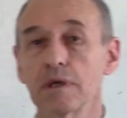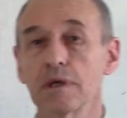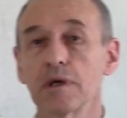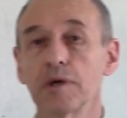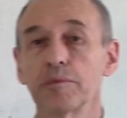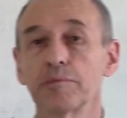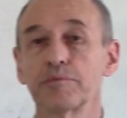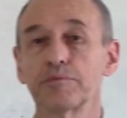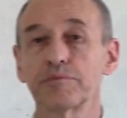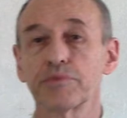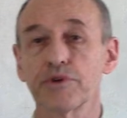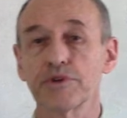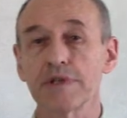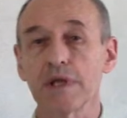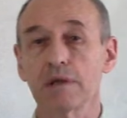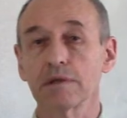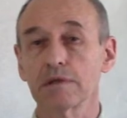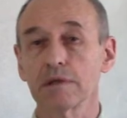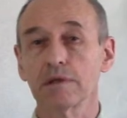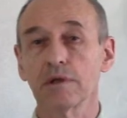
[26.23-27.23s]
uh,
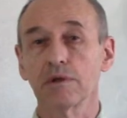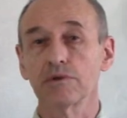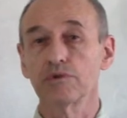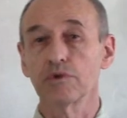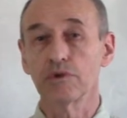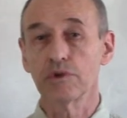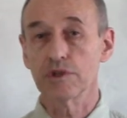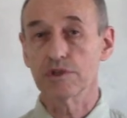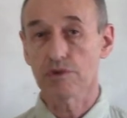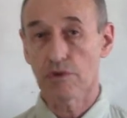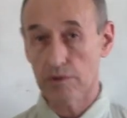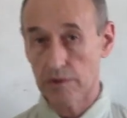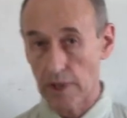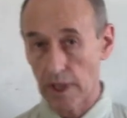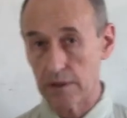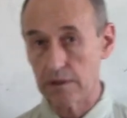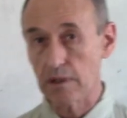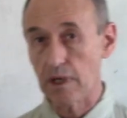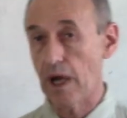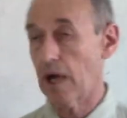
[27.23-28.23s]
presented on unizor
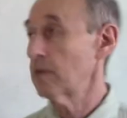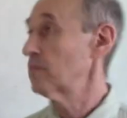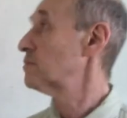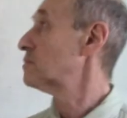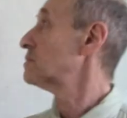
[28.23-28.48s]
dot com.